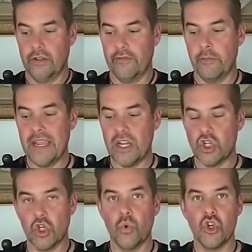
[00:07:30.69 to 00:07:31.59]
It will
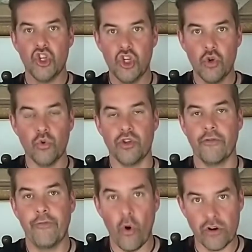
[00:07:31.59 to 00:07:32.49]
be 2
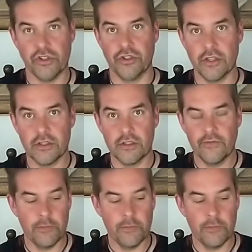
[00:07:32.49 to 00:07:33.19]
huge forests.